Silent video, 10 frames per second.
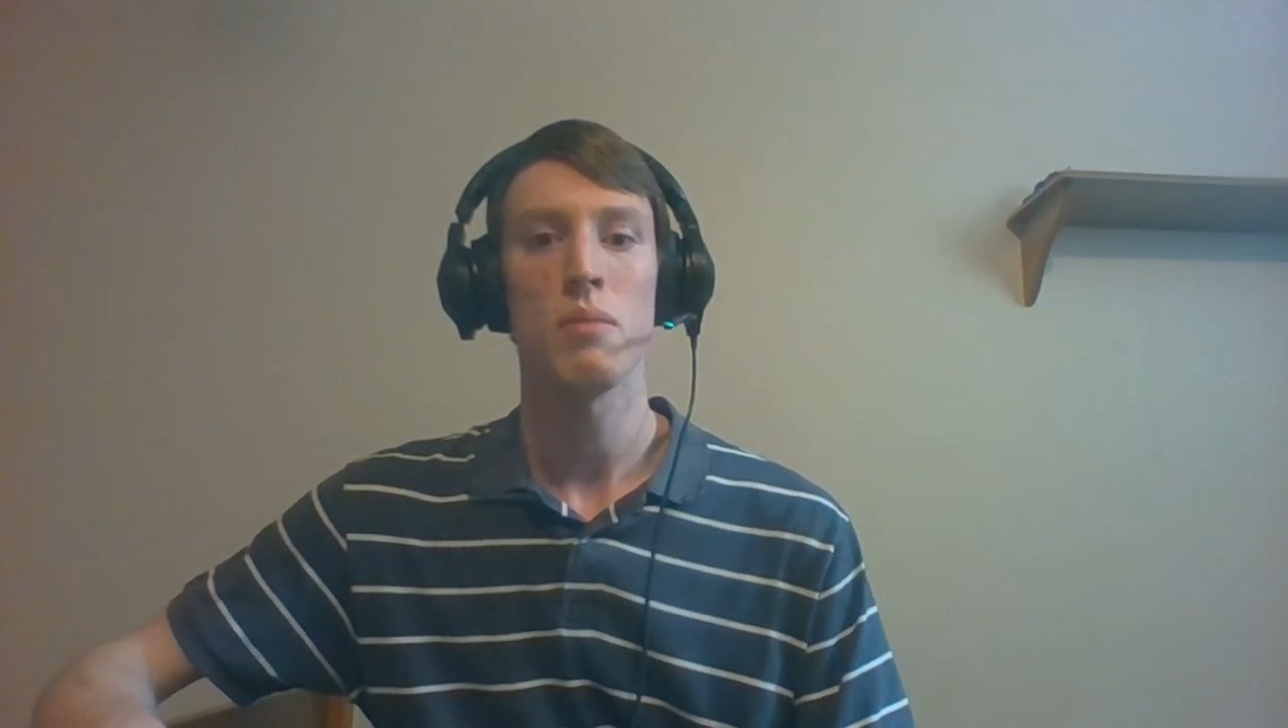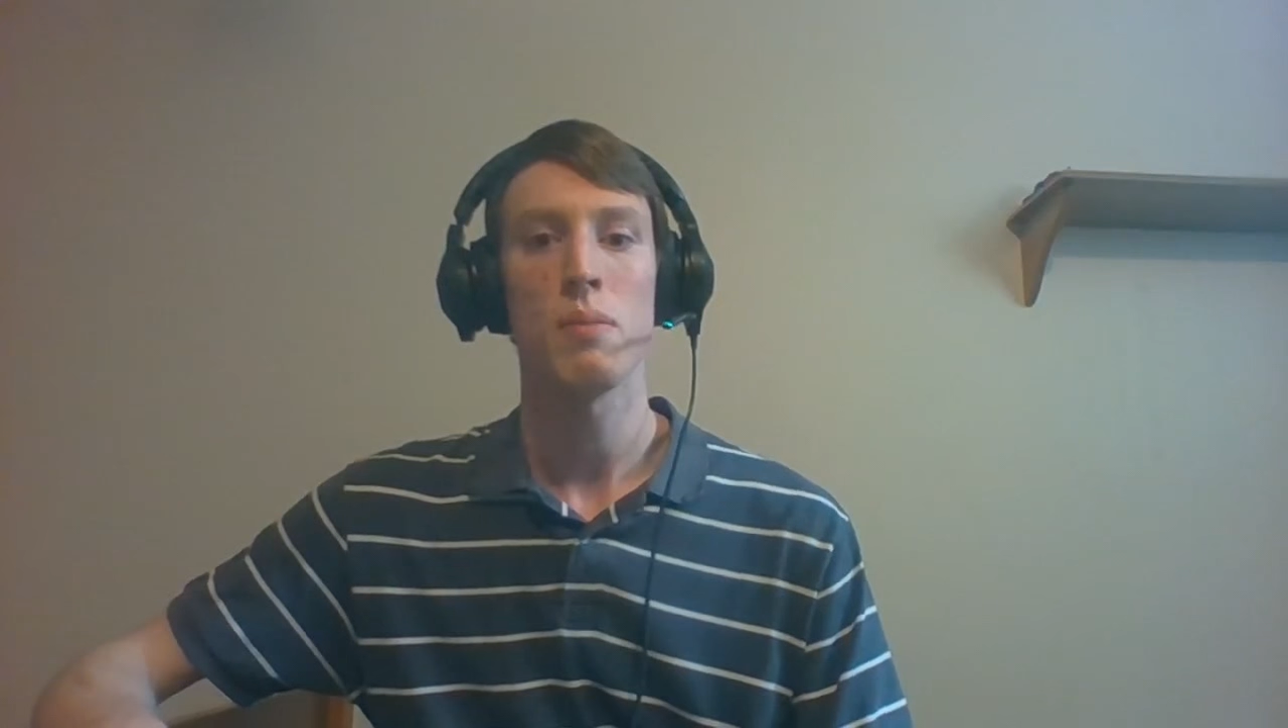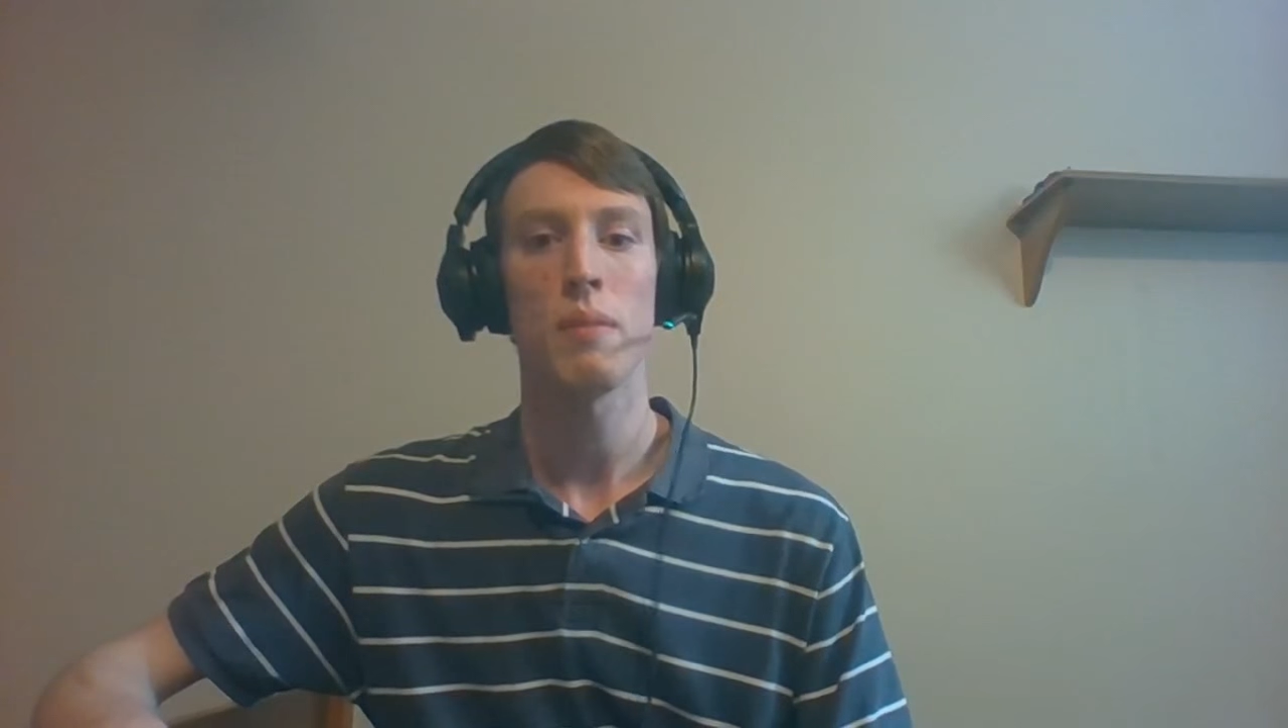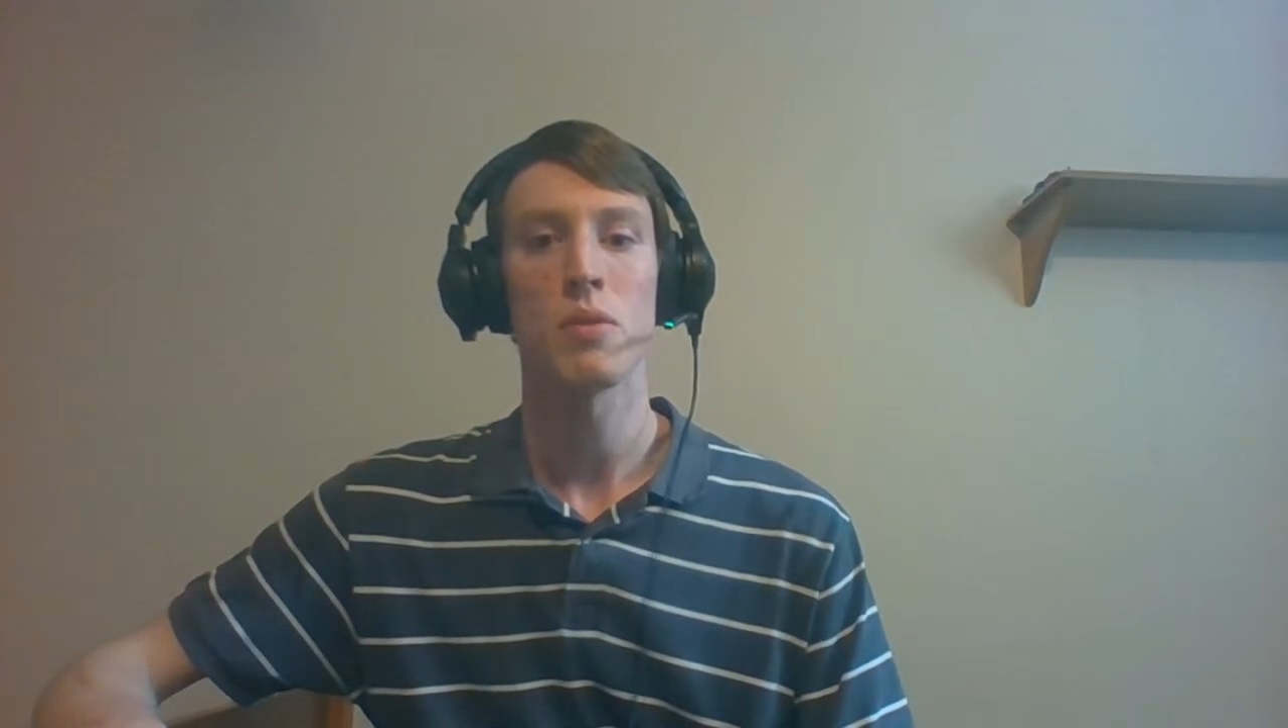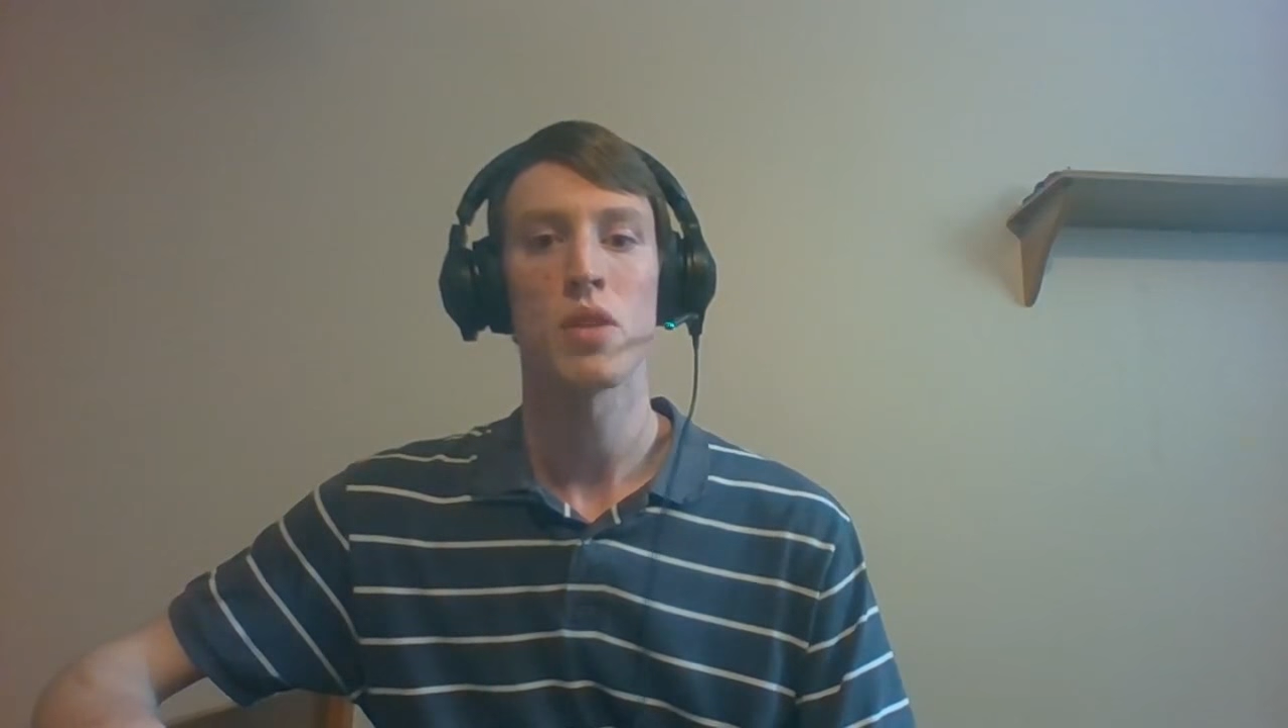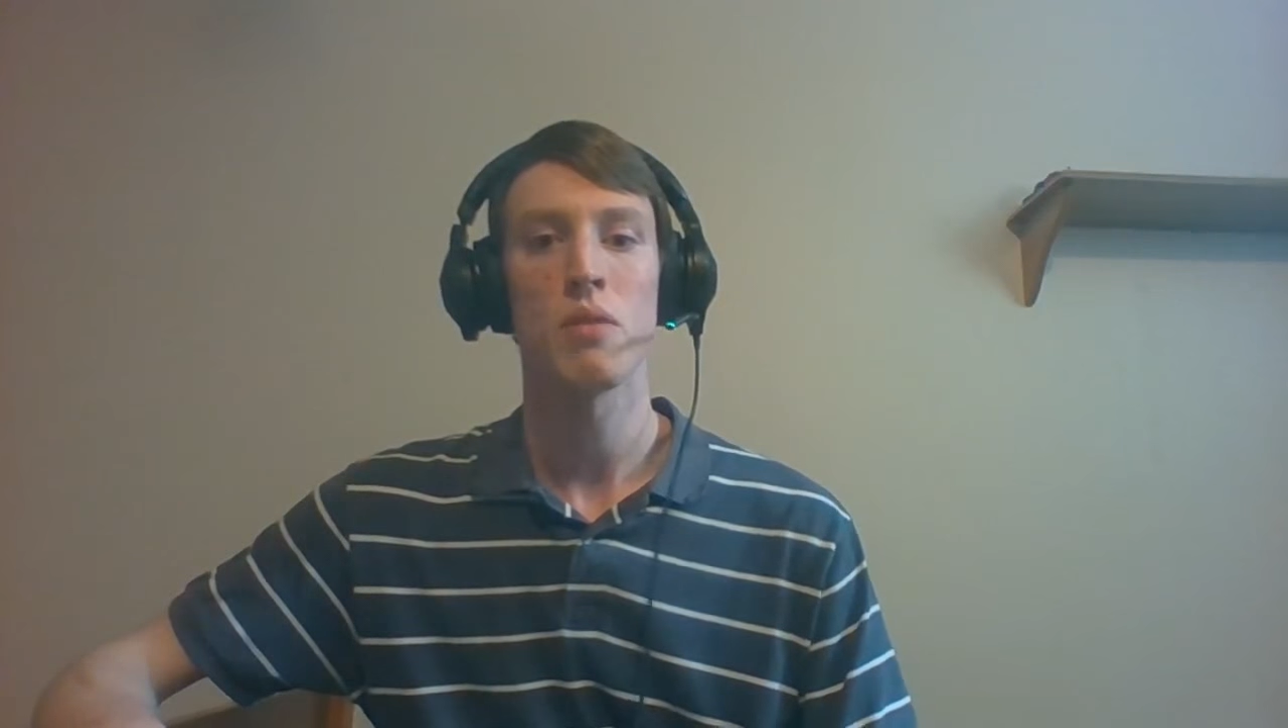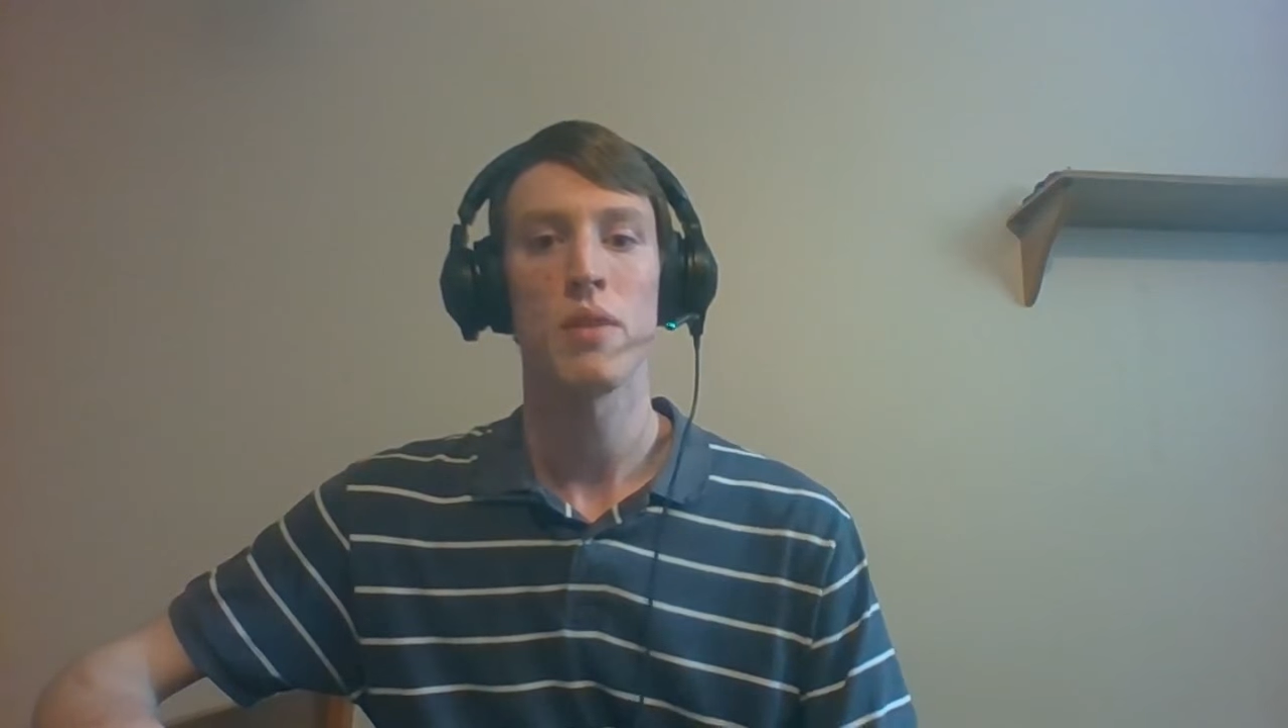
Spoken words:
be publishing